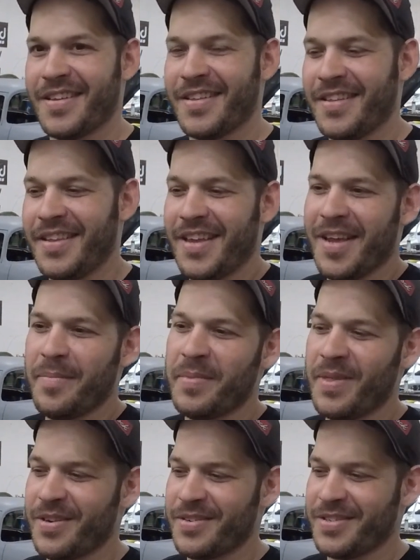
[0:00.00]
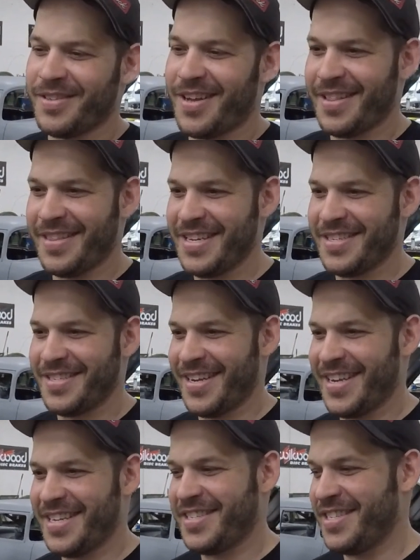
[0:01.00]
Yeah, I mean, there's a lot of things,
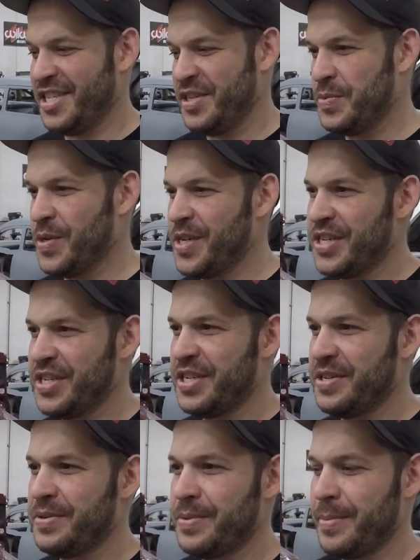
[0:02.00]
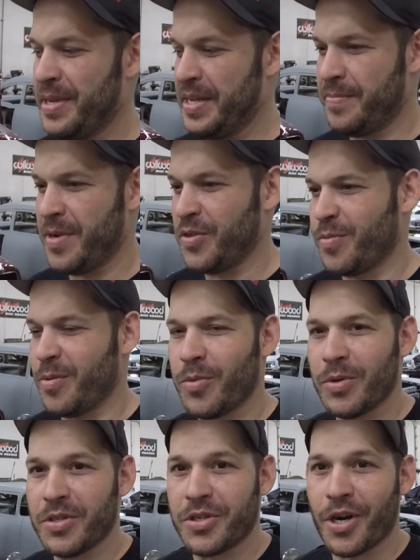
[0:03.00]
I guess, that you wouldn't do. I mean, most
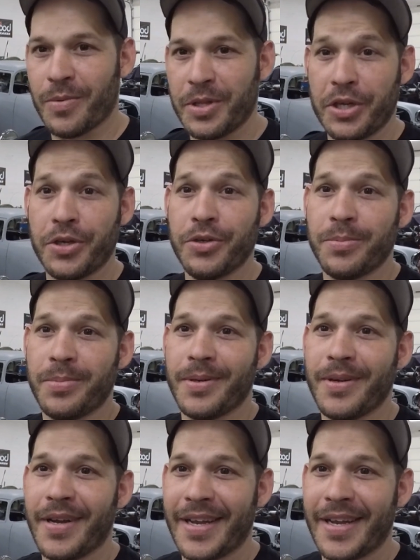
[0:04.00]
people wouldn't start with a coupe.